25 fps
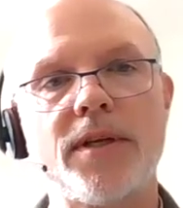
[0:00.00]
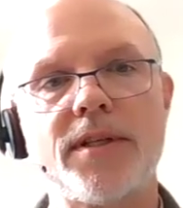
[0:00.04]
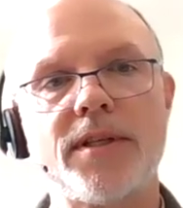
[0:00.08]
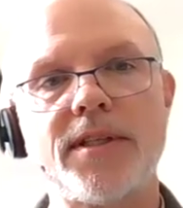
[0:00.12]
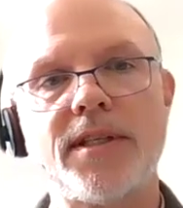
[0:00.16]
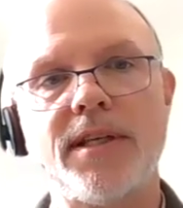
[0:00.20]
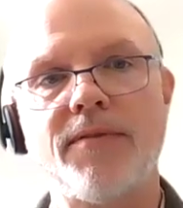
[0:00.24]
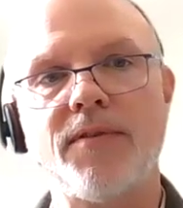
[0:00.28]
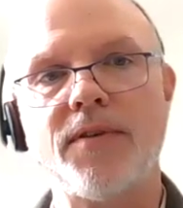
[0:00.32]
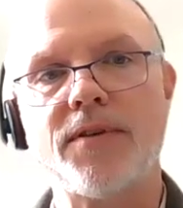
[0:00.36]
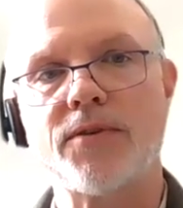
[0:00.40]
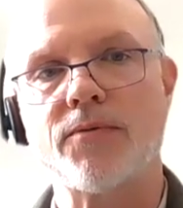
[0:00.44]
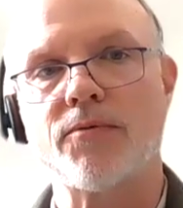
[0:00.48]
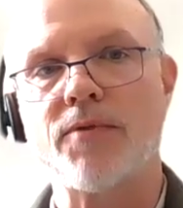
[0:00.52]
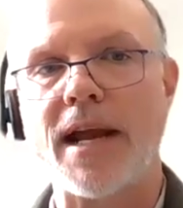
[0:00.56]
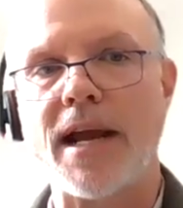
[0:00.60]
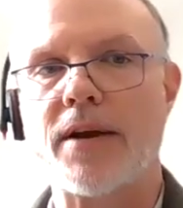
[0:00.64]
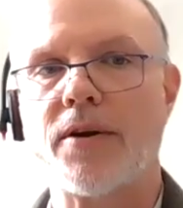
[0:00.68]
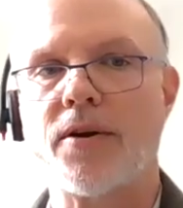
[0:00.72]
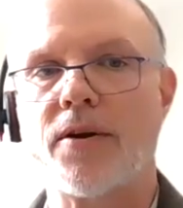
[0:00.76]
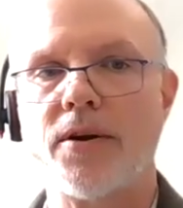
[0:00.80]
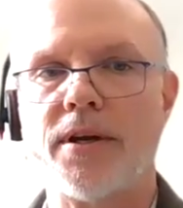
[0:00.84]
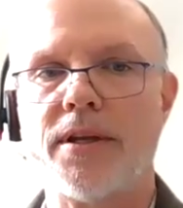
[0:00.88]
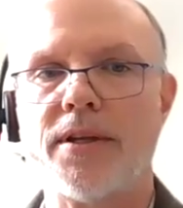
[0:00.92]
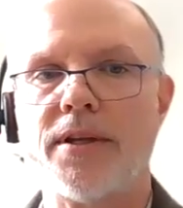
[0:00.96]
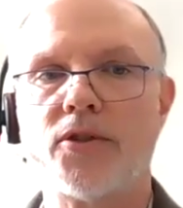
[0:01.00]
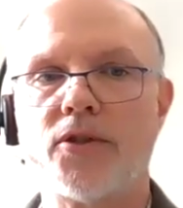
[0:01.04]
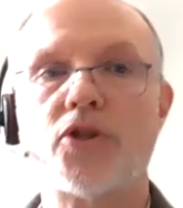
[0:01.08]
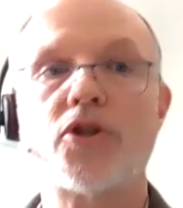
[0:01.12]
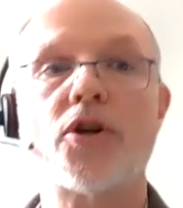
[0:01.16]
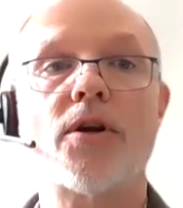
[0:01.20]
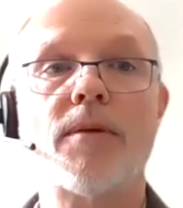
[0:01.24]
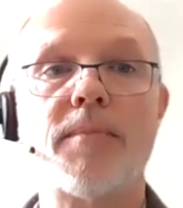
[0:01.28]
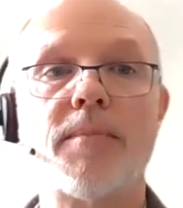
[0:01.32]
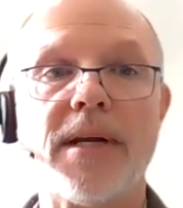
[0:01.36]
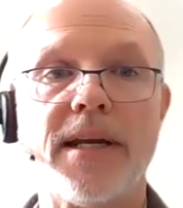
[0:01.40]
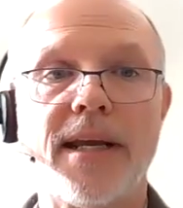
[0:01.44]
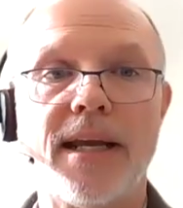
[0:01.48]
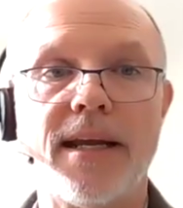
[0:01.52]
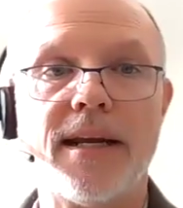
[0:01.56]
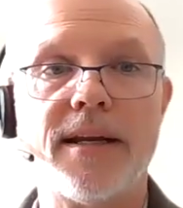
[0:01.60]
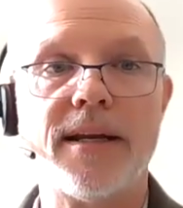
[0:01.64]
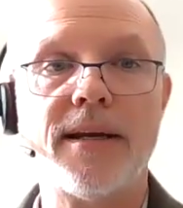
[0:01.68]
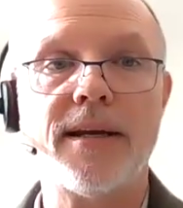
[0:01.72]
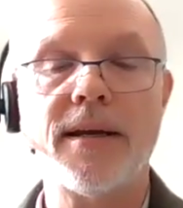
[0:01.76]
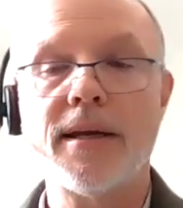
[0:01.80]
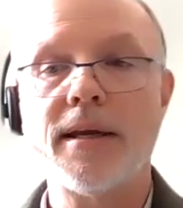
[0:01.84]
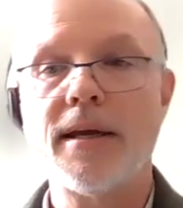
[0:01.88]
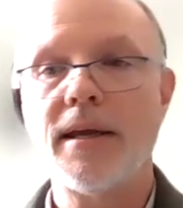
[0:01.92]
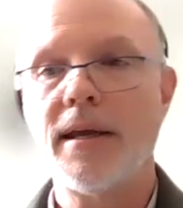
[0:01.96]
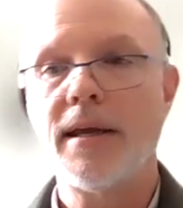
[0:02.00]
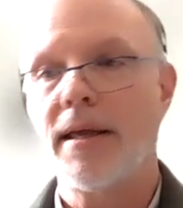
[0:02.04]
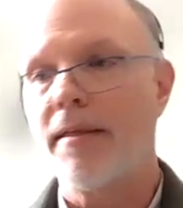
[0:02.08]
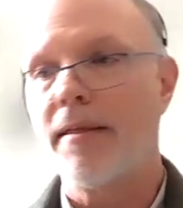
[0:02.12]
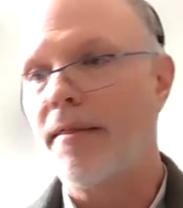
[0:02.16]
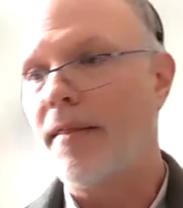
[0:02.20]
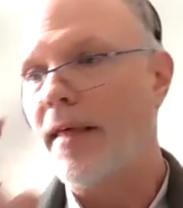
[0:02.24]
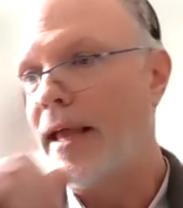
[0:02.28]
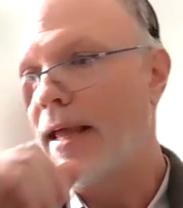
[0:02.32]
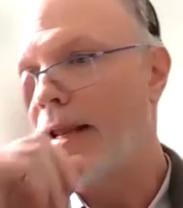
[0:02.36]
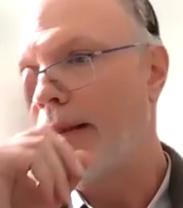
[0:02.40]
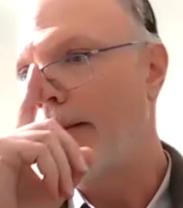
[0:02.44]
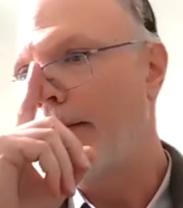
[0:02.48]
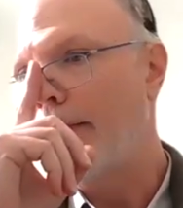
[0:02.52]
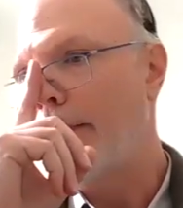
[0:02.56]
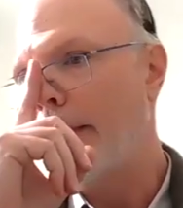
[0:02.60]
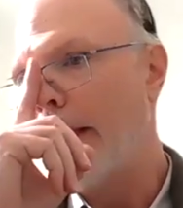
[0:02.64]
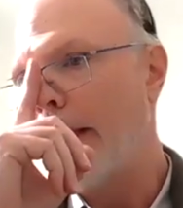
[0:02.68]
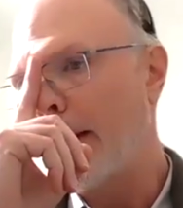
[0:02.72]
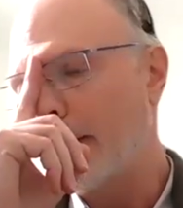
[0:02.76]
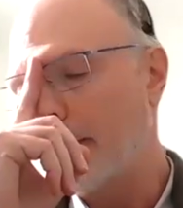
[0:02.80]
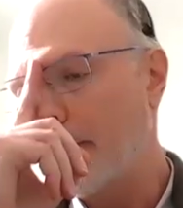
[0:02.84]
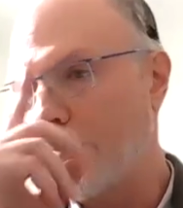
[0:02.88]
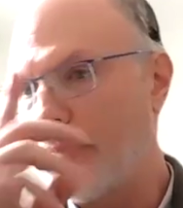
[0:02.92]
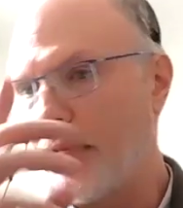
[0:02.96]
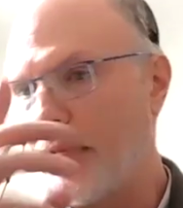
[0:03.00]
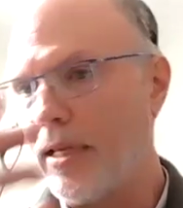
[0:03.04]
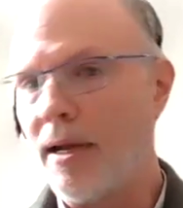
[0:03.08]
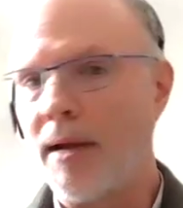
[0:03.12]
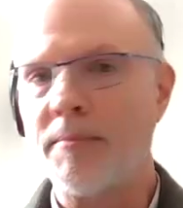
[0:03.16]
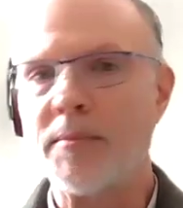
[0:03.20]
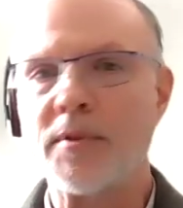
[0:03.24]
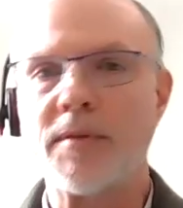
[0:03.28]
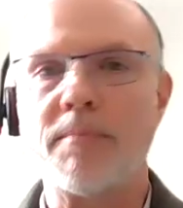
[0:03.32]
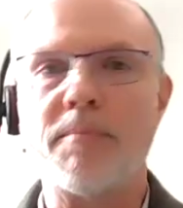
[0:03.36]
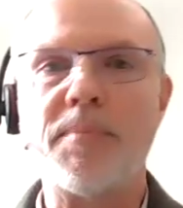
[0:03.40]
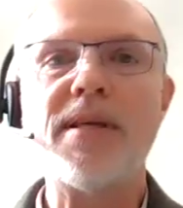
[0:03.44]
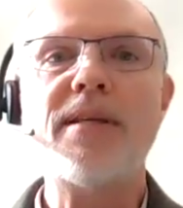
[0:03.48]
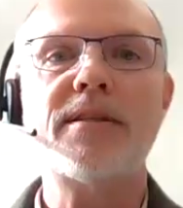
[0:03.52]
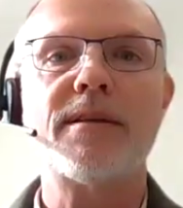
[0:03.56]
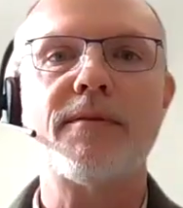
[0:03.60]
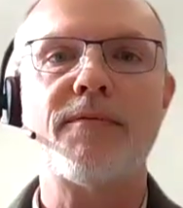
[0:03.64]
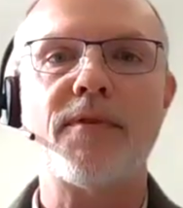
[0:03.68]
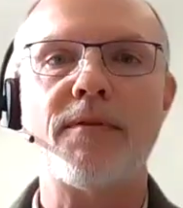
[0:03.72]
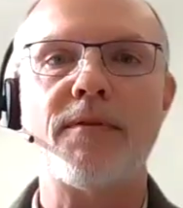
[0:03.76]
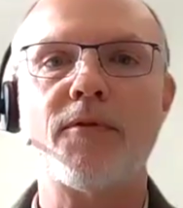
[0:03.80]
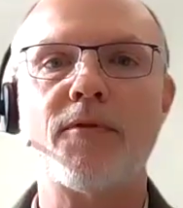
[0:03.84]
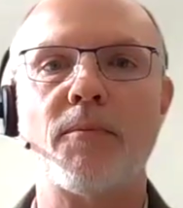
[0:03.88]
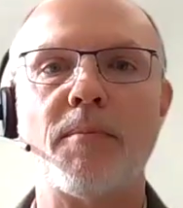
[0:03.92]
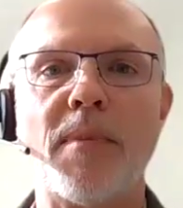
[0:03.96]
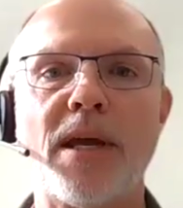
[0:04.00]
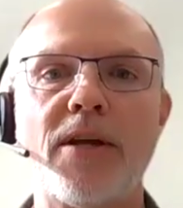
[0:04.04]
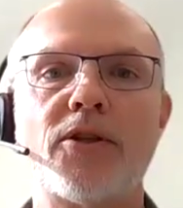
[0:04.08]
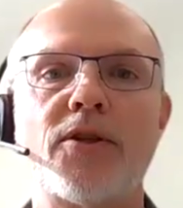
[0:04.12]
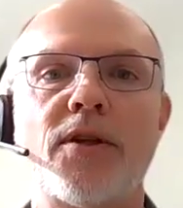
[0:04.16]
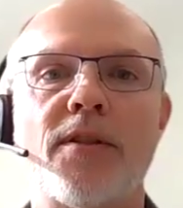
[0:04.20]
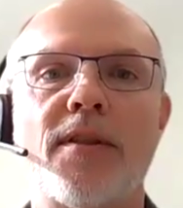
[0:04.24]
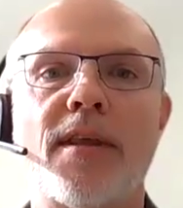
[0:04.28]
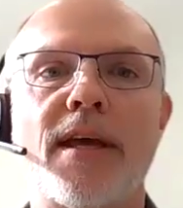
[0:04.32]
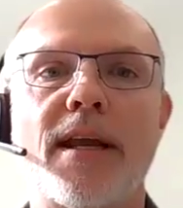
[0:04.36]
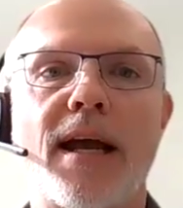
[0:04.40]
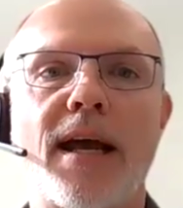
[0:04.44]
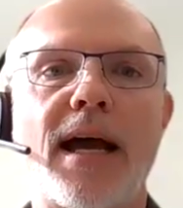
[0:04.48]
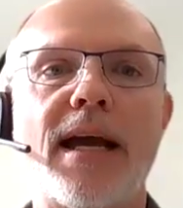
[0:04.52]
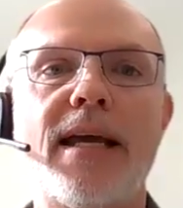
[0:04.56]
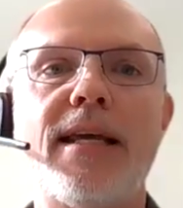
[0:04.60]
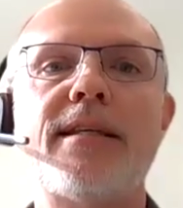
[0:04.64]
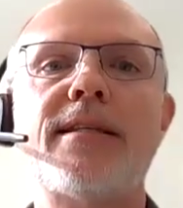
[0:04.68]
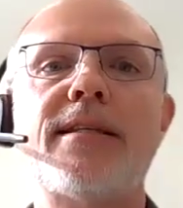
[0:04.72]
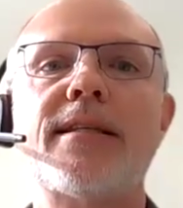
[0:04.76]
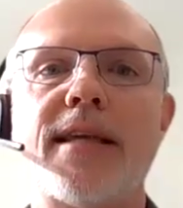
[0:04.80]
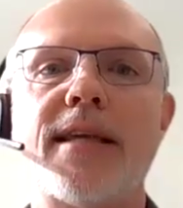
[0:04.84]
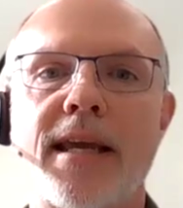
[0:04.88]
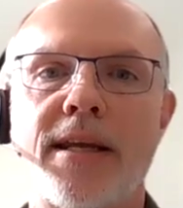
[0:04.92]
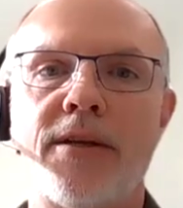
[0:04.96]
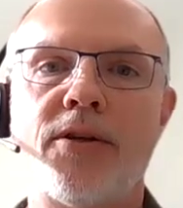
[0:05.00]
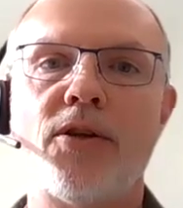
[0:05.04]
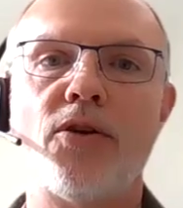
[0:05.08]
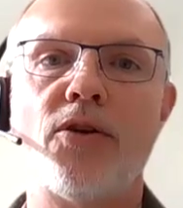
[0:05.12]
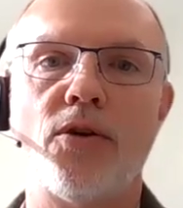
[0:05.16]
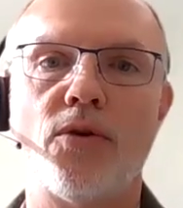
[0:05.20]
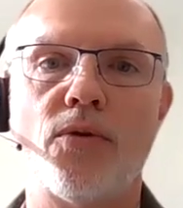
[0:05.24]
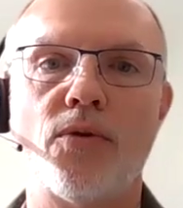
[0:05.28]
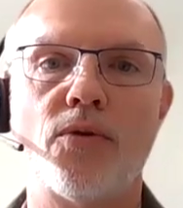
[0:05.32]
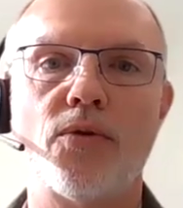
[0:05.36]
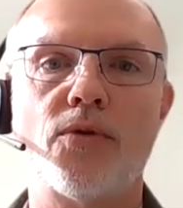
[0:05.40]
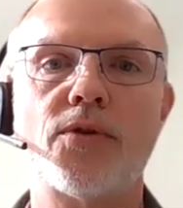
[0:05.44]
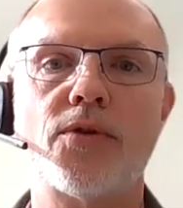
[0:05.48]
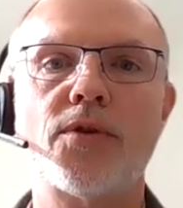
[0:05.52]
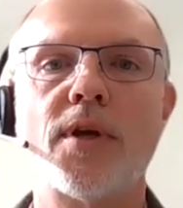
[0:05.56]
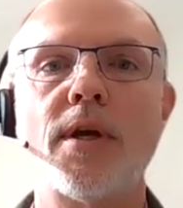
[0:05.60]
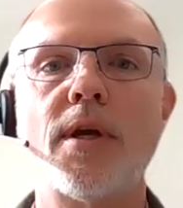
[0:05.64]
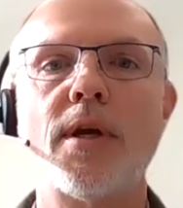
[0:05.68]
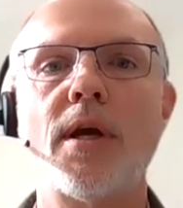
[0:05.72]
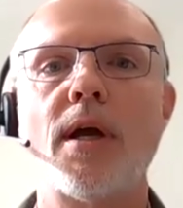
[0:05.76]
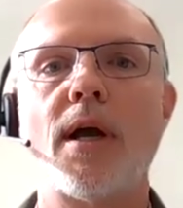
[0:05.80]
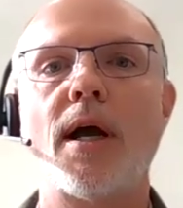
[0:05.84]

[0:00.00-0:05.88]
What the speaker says: When a CVIS record is terminated, then that becomes a piece of information that ICE can use